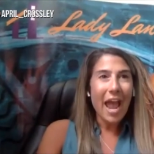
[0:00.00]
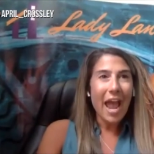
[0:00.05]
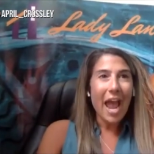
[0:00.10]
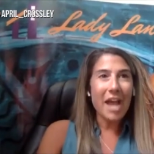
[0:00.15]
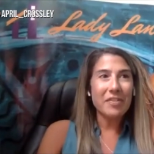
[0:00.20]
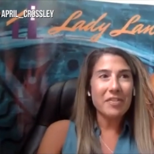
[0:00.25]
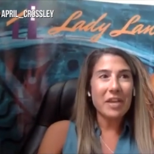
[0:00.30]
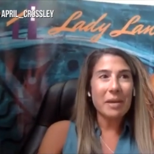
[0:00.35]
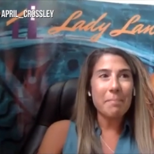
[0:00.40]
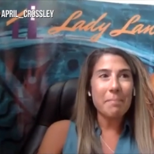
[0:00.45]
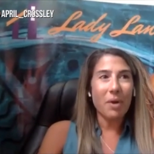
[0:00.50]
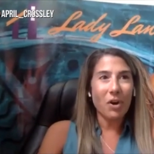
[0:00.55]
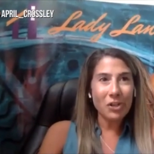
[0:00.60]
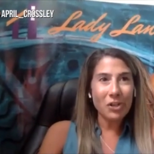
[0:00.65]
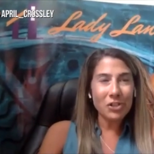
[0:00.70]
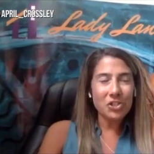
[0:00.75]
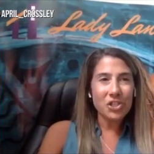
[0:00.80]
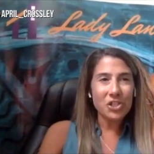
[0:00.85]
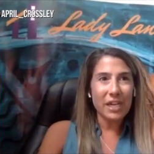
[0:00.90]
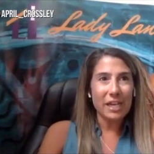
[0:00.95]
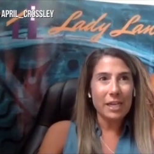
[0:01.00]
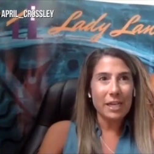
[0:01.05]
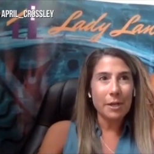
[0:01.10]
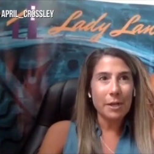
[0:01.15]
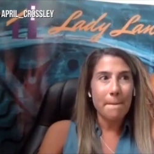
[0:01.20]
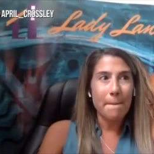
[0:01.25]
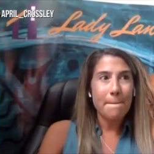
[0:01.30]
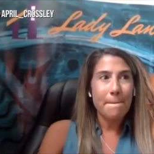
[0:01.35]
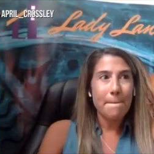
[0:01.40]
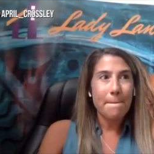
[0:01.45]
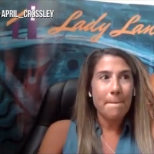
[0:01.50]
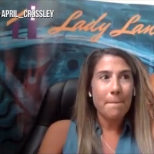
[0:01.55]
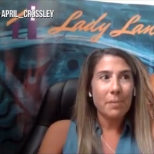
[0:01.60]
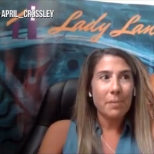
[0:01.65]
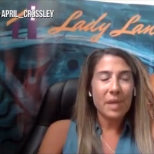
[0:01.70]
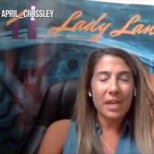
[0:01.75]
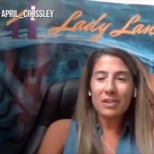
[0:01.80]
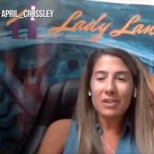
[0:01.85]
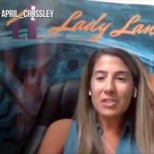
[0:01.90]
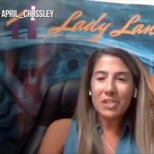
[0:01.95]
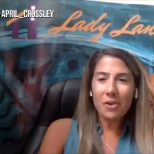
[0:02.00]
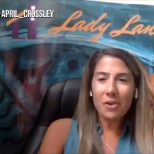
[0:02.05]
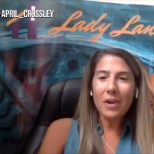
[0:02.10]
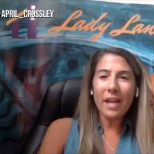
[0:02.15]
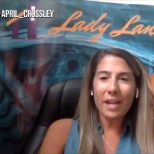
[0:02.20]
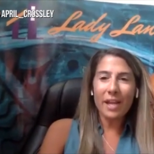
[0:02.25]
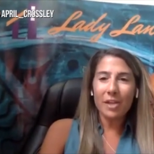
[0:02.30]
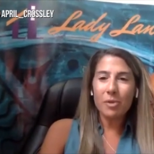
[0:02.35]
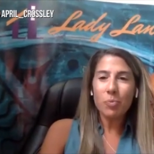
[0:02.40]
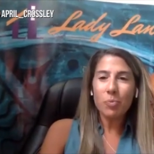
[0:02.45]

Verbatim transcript: And then March hit and I was like, okay,